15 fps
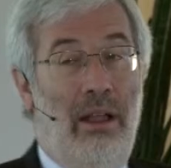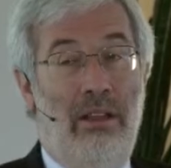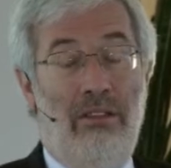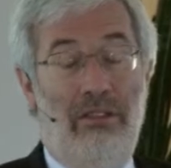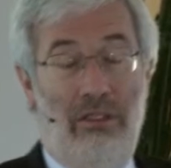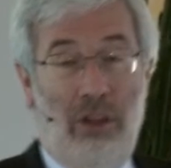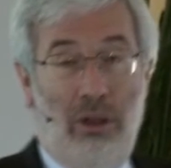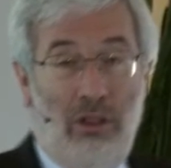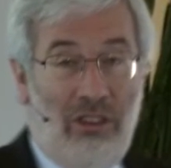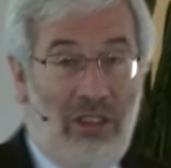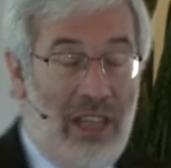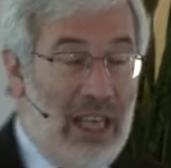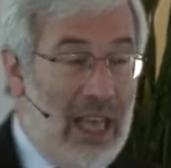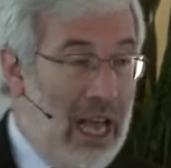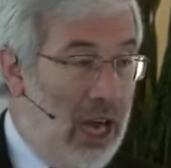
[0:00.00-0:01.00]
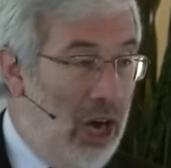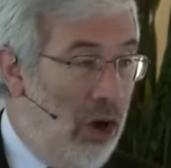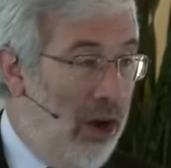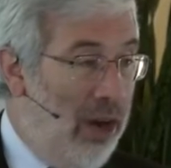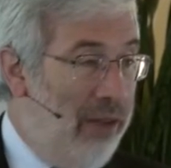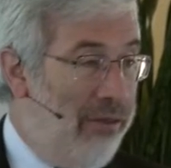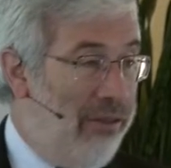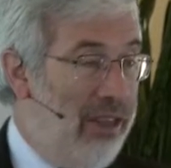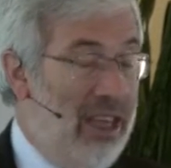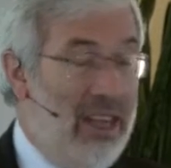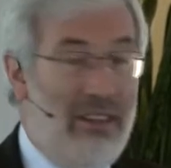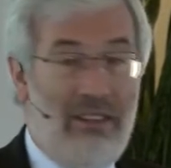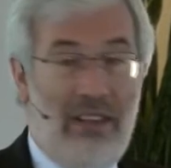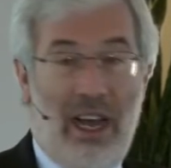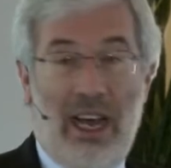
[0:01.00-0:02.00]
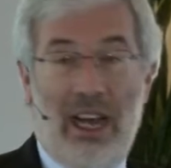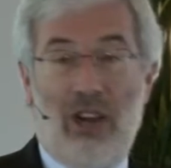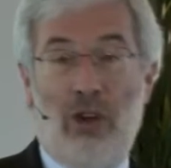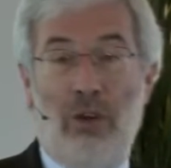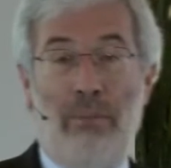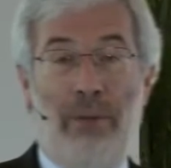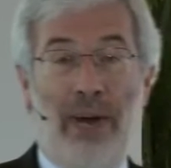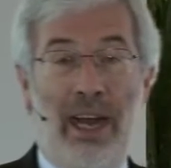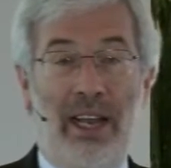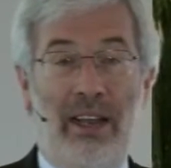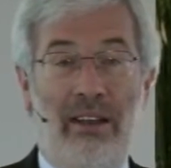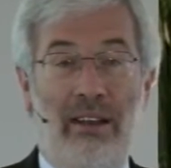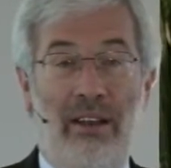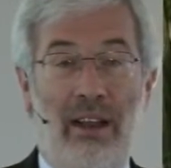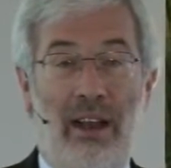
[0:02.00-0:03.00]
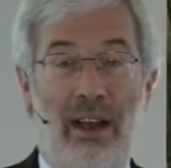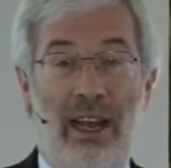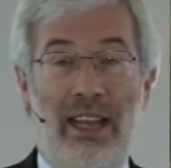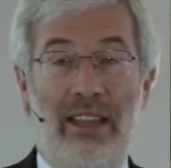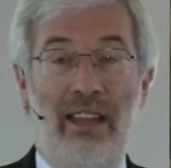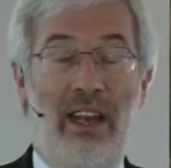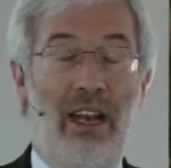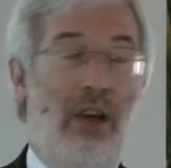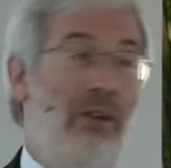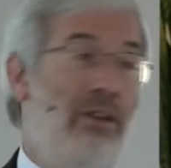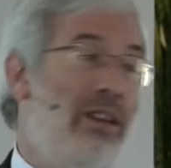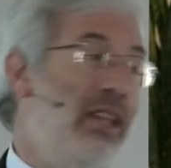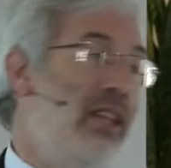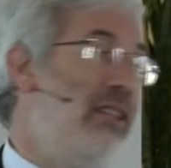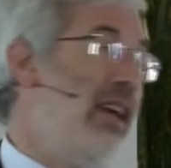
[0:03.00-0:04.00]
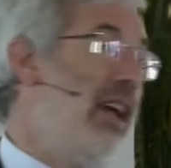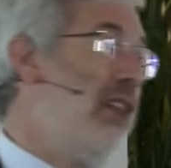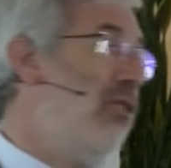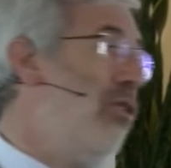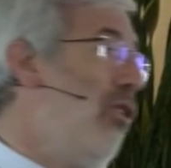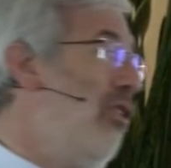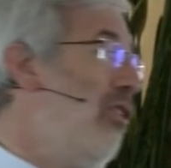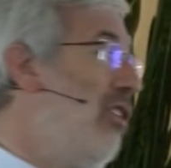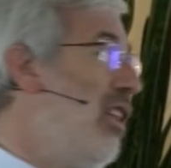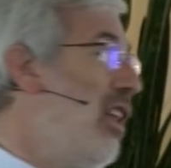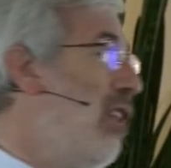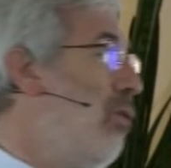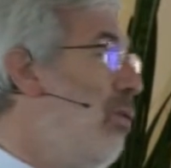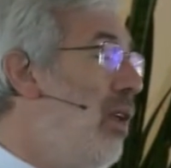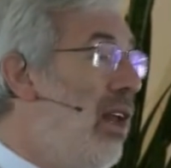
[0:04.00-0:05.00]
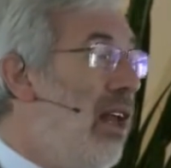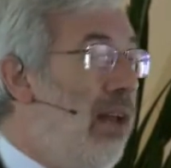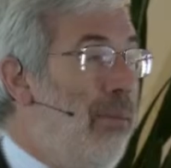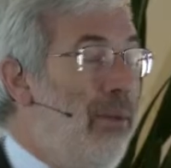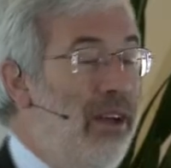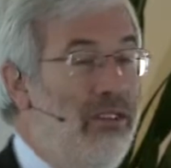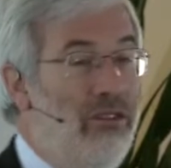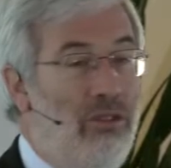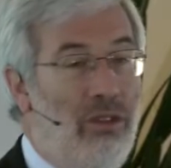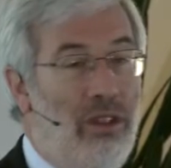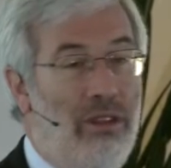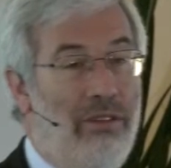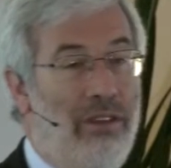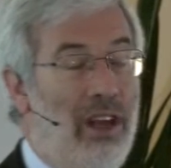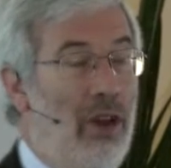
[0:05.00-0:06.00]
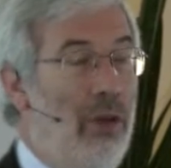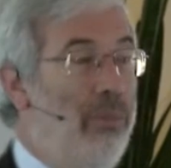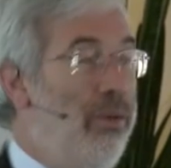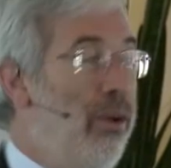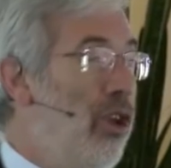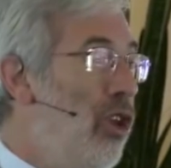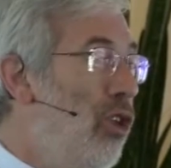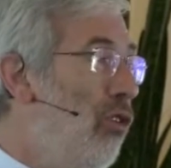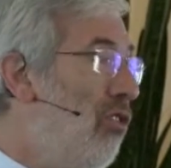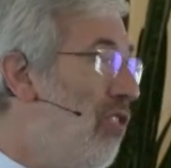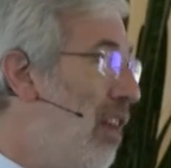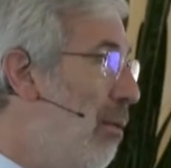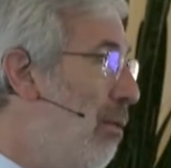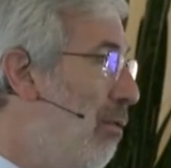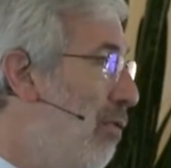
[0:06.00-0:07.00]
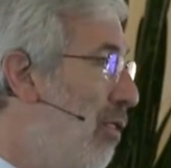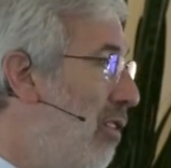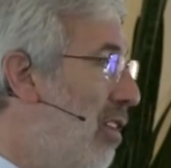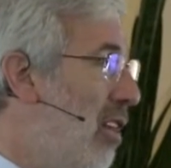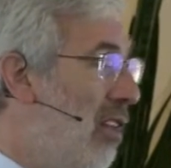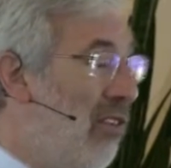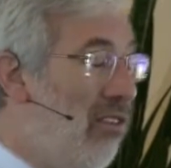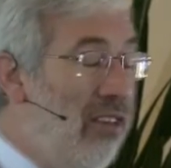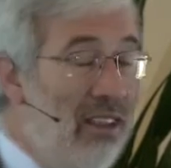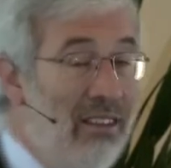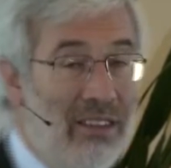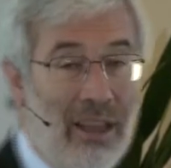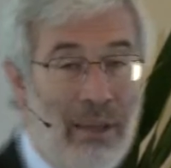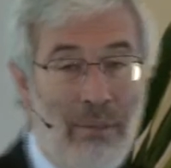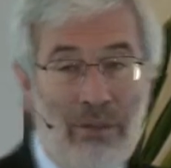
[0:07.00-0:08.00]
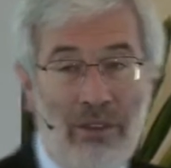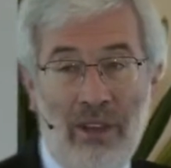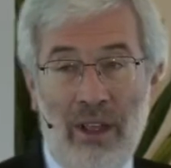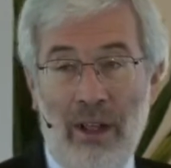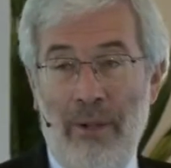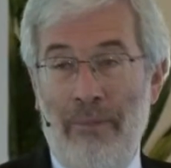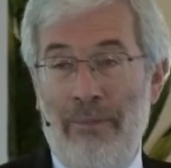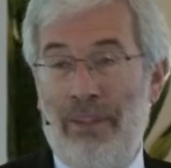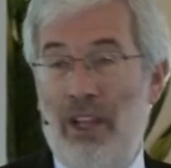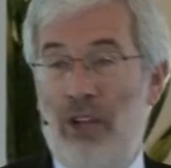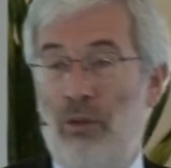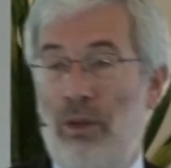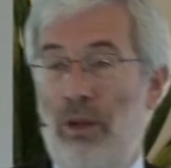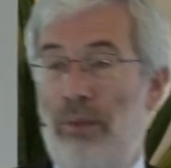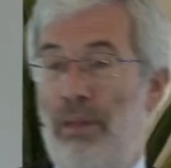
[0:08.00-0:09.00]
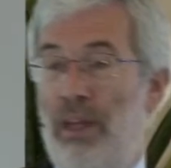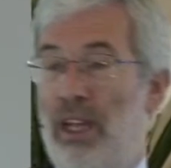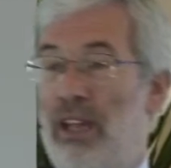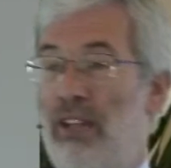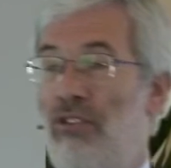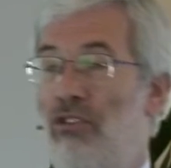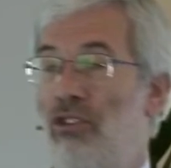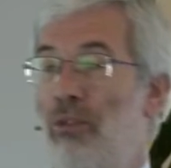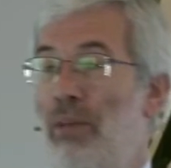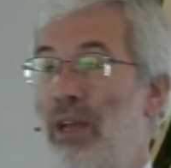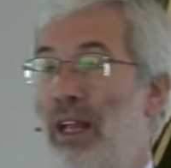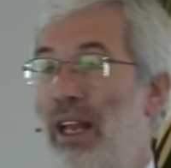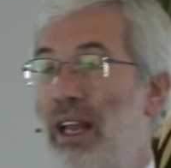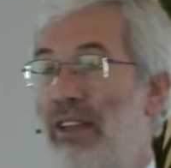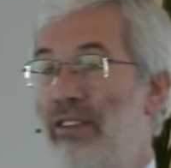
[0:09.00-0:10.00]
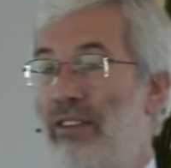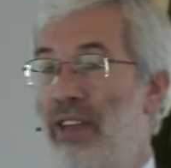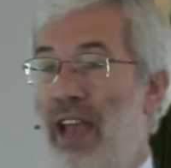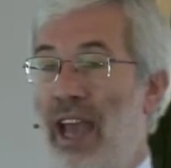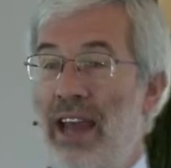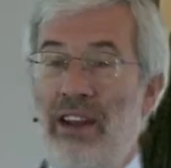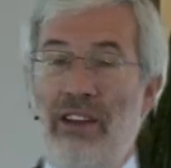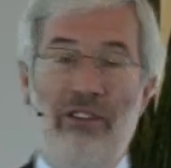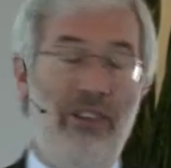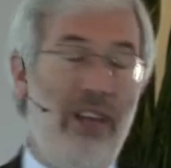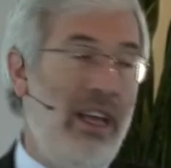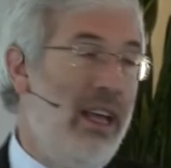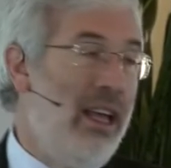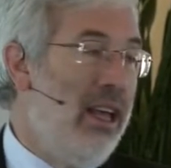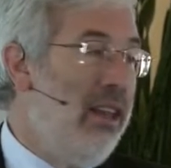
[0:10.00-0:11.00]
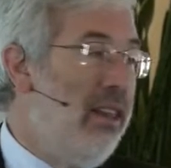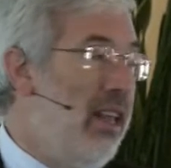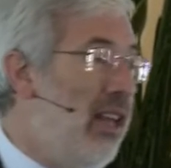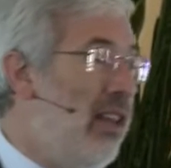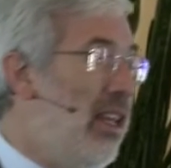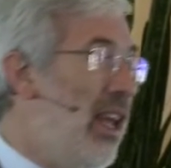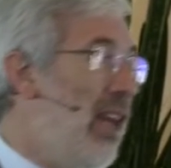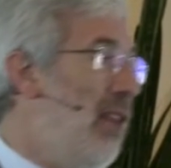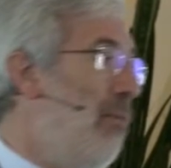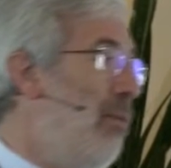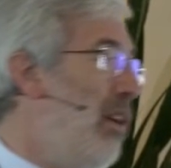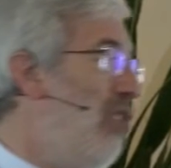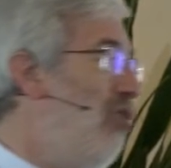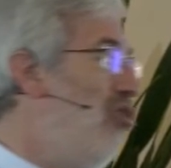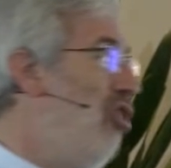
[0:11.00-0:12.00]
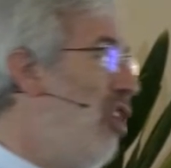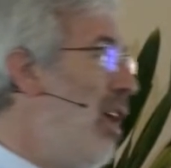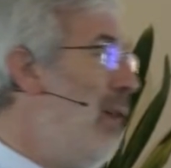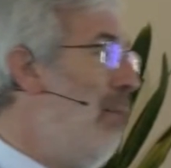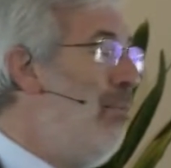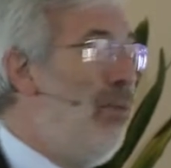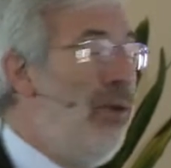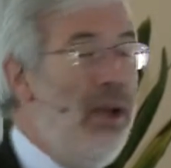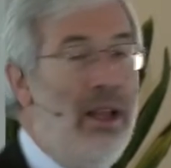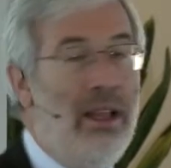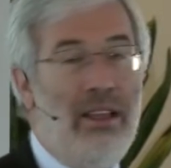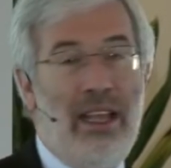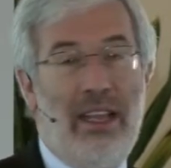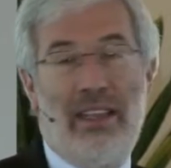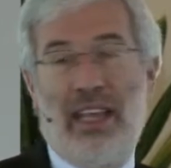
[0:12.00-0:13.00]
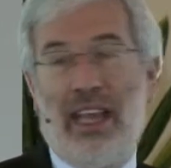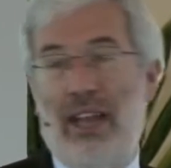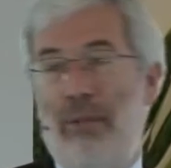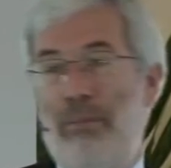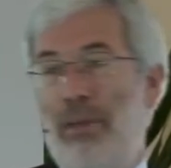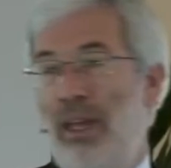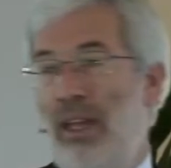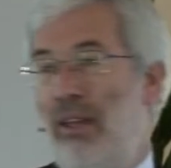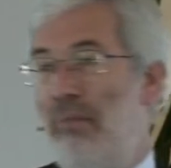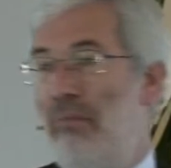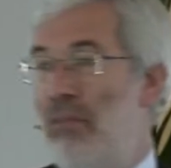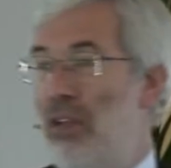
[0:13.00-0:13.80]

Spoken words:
So you see, a lot of things are combined, let alone the technology that will help us to develop new cyber-physical systems that will be consuming less energy, that can be cheap, that can be,